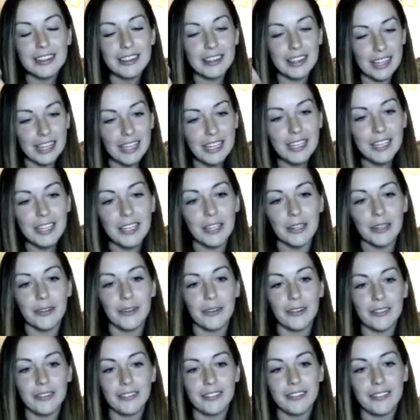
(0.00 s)
Thank
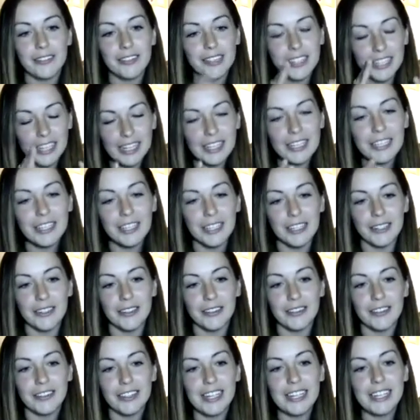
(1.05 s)
you, thank
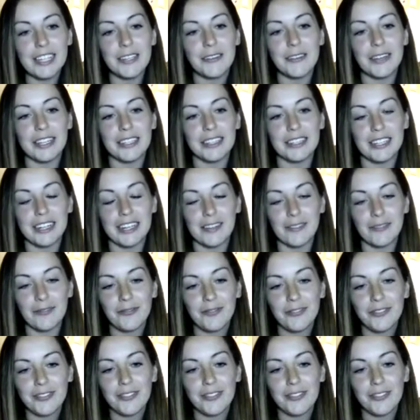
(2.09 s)
you thank you, Anthony.